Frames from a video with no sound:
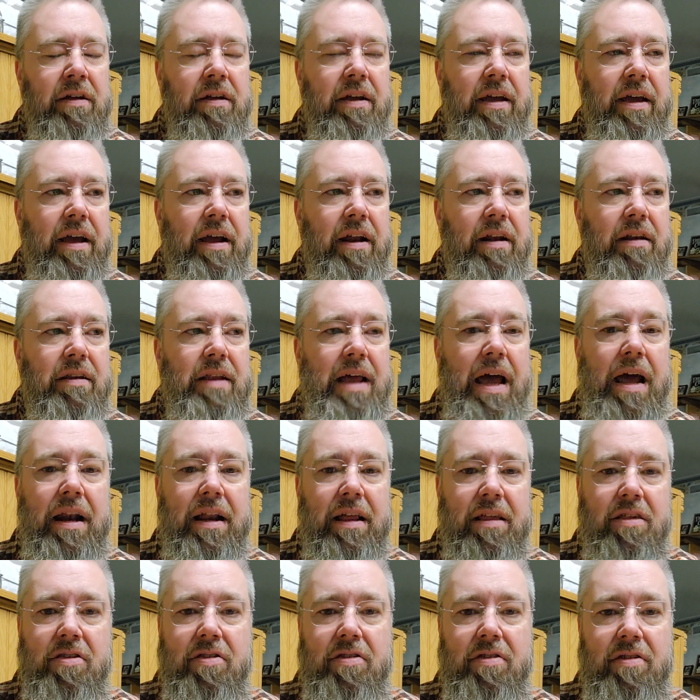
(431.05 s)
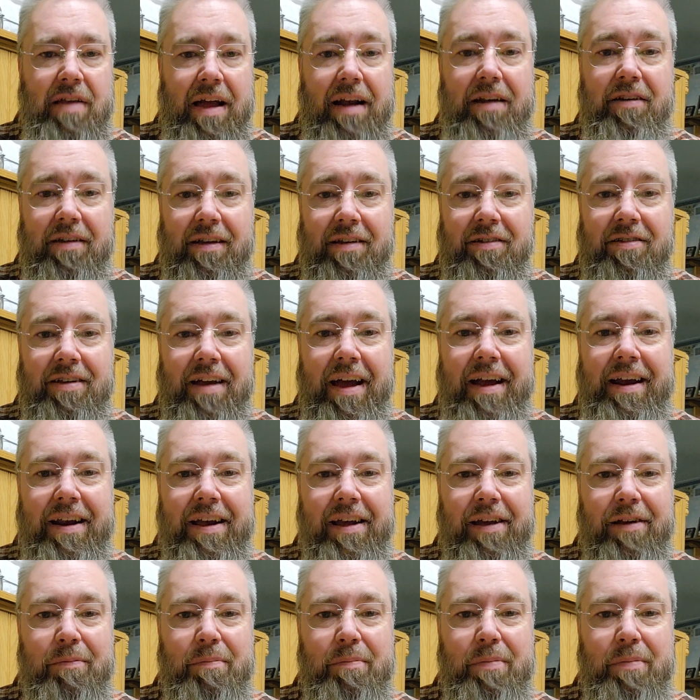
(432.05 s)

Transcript: and that's exciting